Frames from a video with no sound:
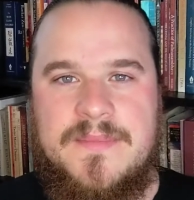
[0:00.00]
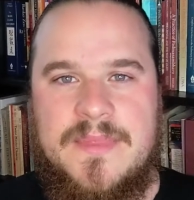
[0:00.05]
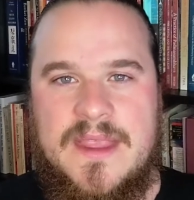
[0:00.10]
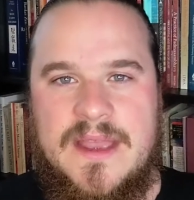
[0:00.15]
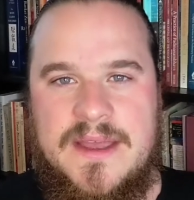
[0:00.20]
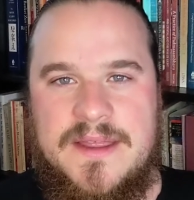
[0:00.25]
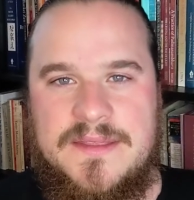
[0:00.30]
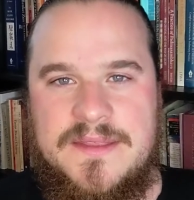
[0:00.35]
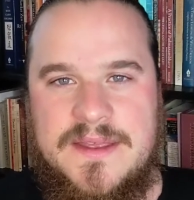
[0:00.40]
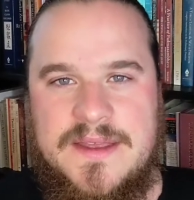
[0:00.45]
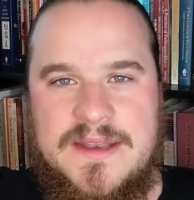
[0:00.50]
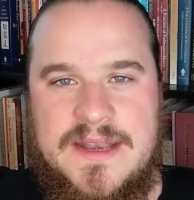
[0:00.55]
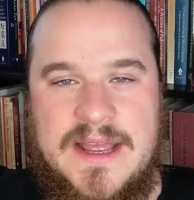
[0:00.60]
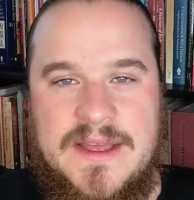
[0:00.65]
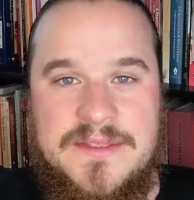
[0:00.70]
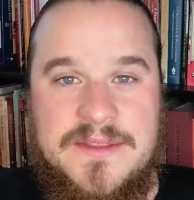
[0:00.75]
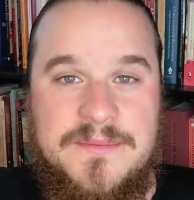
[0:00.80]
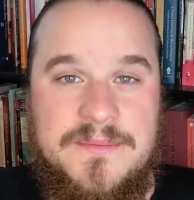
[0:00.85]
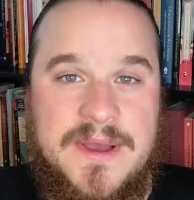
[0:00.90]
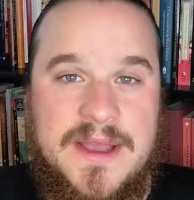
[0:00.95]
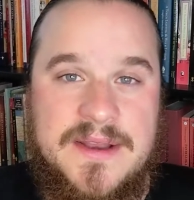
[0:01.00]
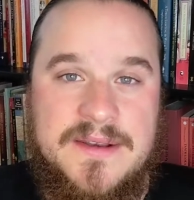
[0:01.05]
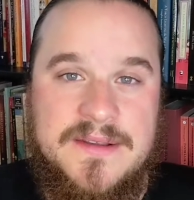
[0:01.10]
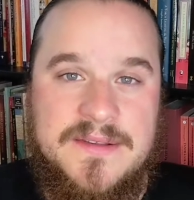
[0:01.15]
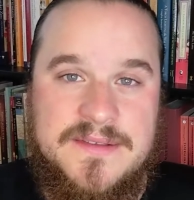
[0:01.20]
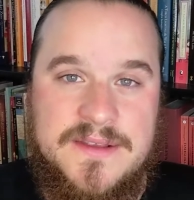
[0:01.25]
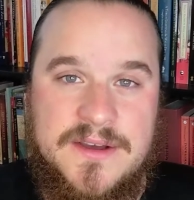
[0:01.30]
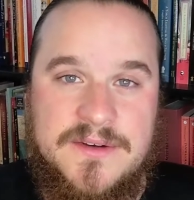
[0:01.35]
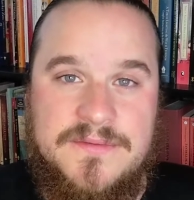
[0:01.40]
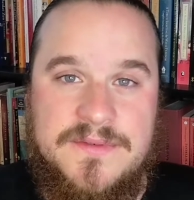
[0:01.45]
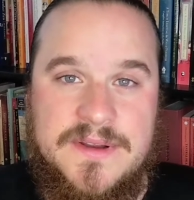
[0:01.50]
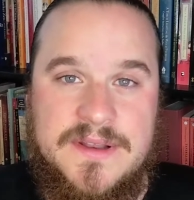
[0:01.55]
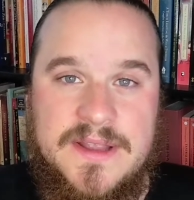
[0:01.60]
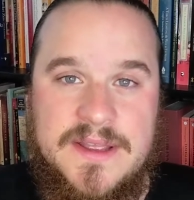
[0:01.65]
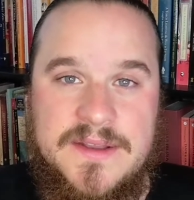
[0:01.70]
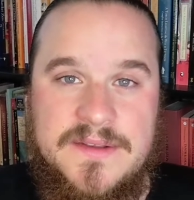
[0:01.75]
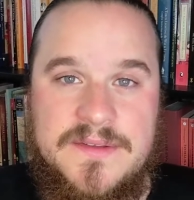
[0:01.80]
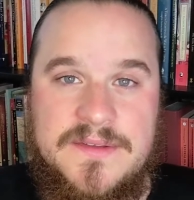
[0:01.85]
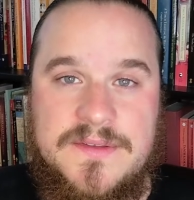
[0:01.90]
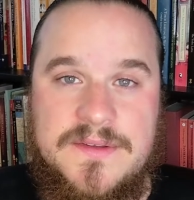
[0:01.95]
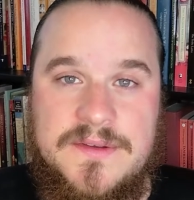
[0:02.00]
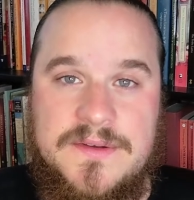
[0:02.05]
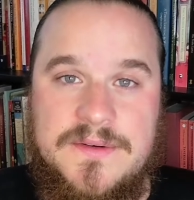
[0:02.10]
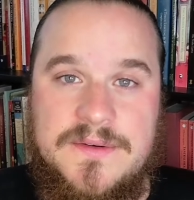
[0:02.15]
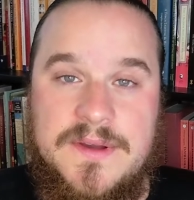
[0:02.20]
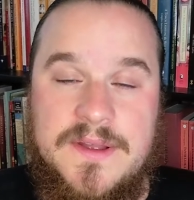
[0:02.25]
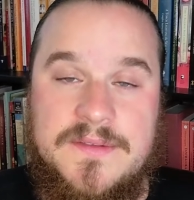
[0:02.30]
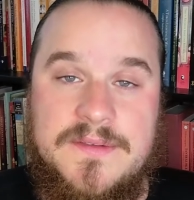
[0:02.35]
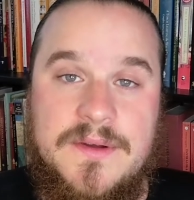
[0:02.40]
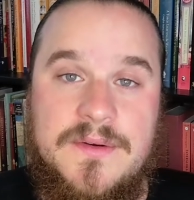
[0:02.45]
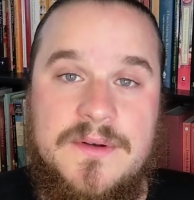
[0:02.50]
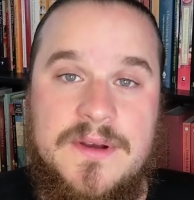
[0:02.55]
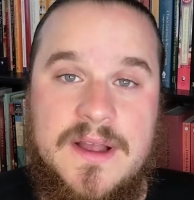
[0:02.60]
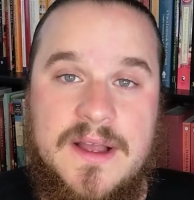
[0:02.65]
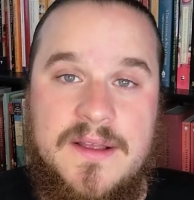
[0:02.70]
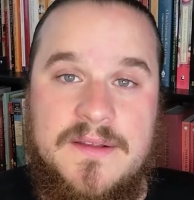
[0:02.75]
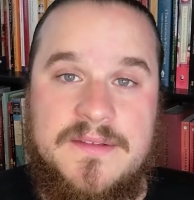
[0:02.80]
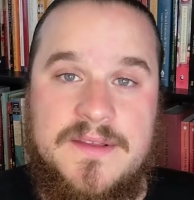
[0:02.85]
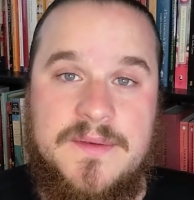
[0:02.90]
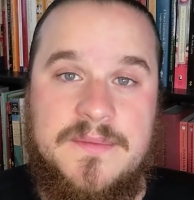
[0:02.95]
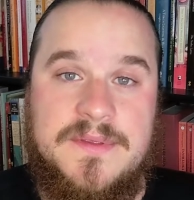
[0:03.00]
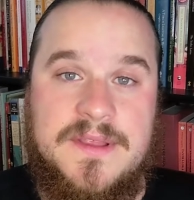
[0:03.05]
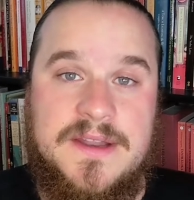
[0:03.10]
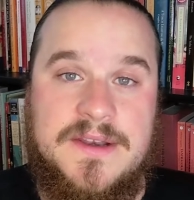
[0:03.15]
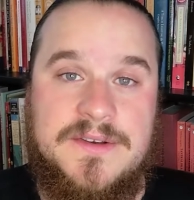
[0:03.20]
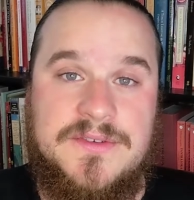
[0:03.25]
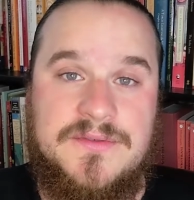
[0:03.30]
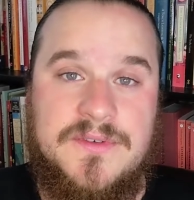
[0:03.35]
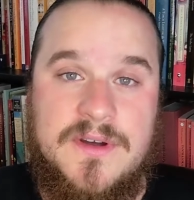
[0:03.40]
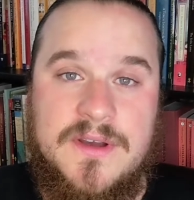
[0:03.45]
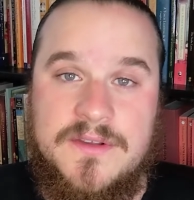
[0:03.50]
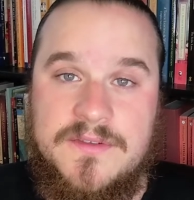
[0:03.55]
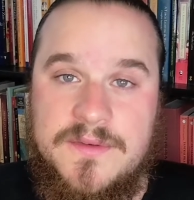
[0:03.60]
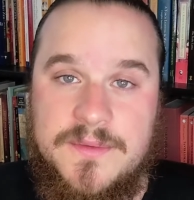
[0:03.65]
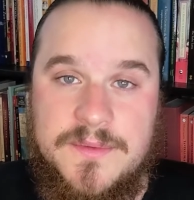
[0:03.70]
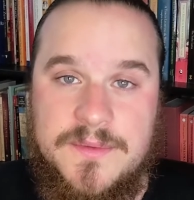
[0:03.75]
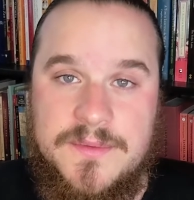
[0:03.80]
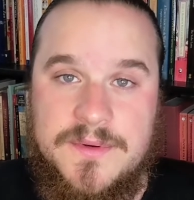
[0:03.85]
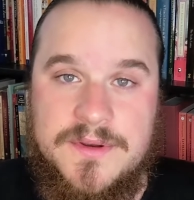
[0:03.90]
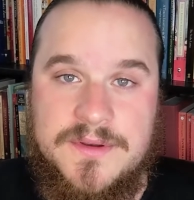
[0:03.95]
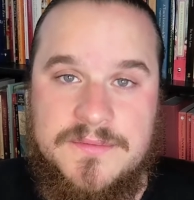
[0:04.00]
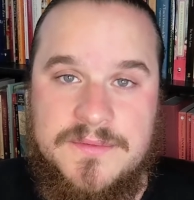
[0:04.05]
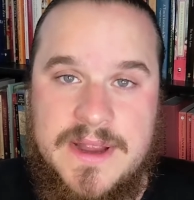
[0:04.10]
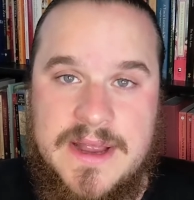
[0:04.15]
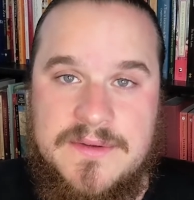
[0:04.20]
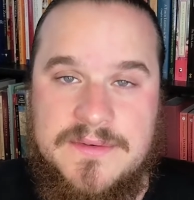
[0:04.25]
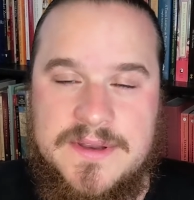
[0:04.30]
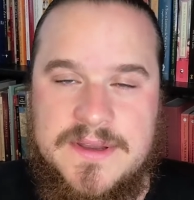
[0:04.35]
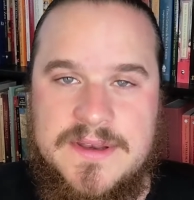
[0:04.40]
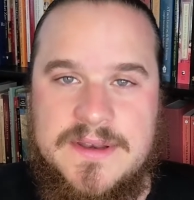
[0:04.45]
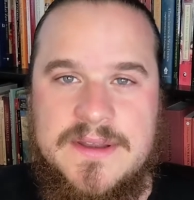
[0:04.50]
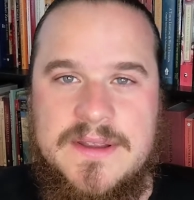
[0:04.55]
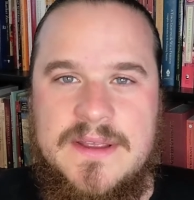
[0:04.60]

and then how the mind itself relates to its own concepts that it draws from the world around it.